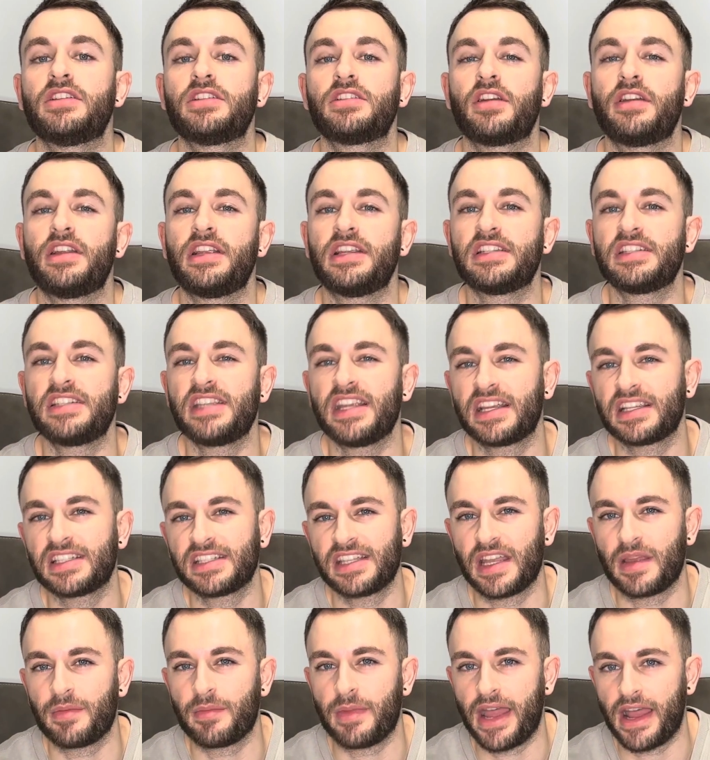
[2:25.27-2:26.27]
it's only
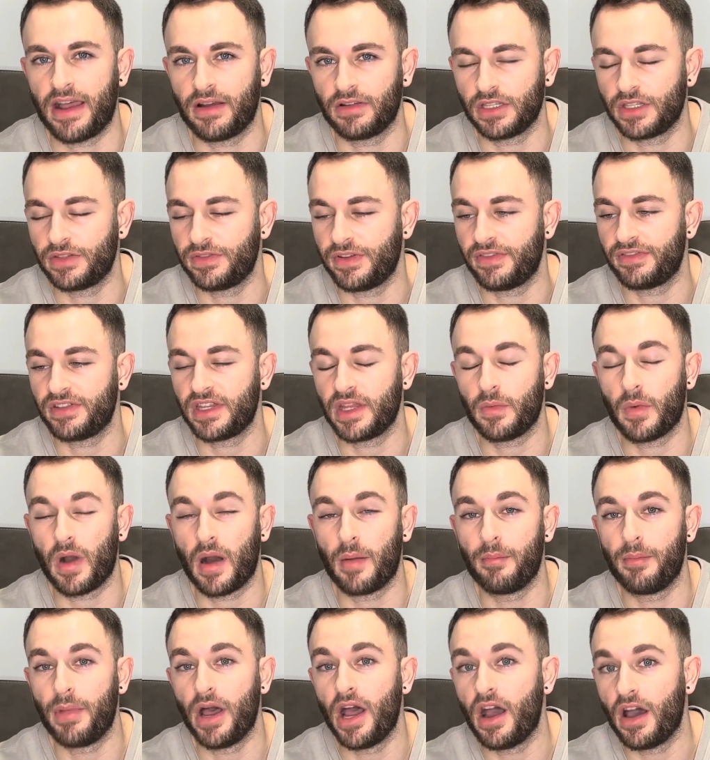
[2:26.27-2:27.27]

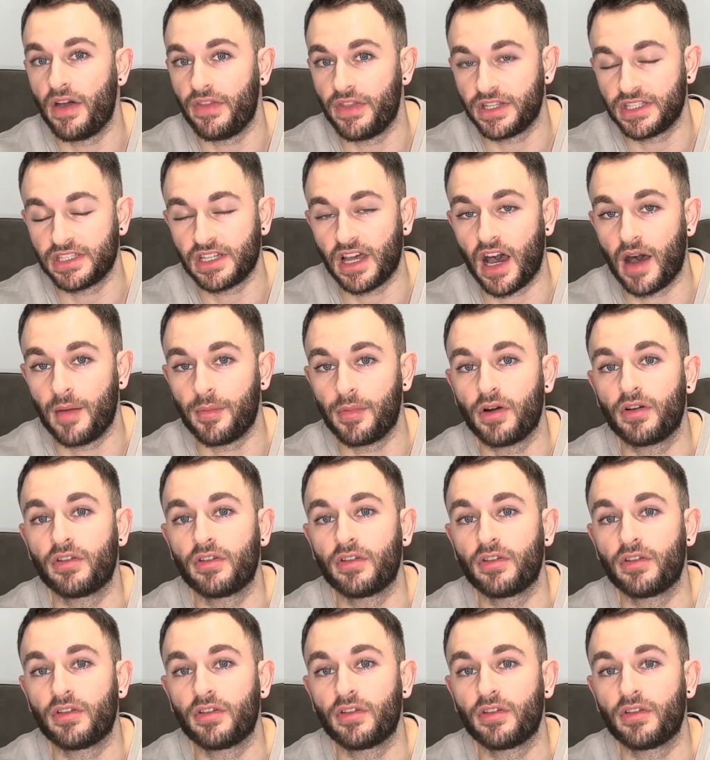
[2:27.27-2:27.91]
£16.51 per the tub,